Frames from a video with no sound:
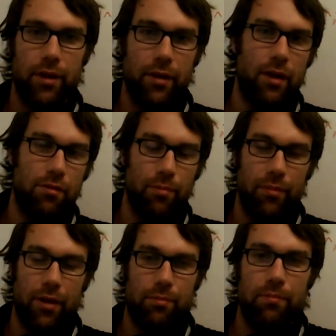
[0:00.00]
as
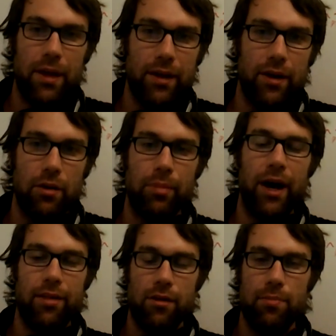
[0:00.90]
uh, being
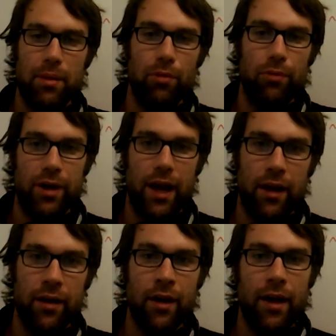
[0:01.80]
nearby these people, would
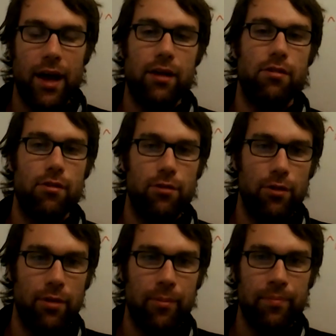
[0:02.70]
gain access
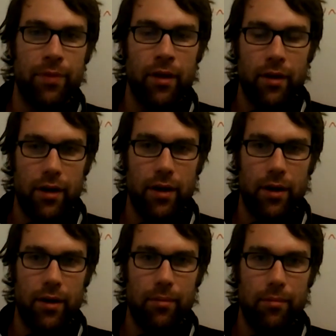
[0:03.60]
to them.
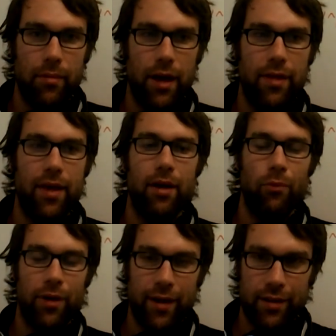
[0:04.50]
Uh, and then
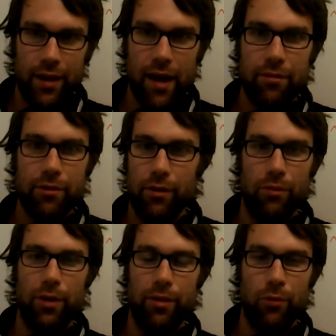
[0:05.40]
when they left or
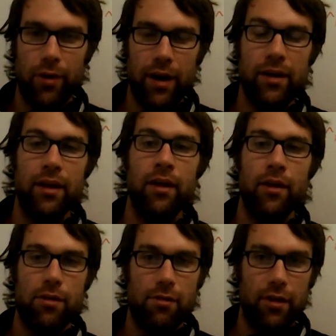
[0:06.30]
when the war ended,
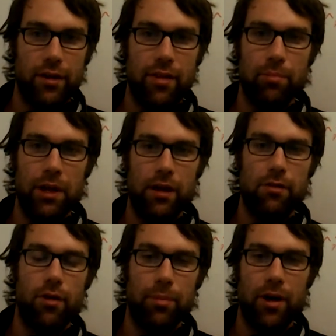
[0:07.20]
suddenly the planes
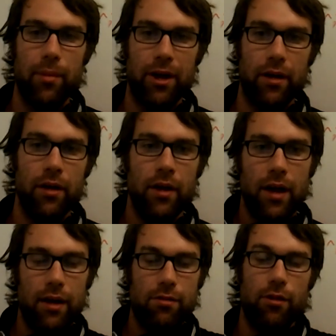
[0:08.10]
stopped coming.
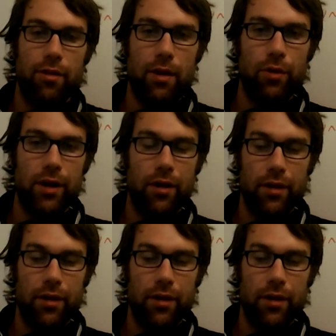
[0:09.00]
And so they would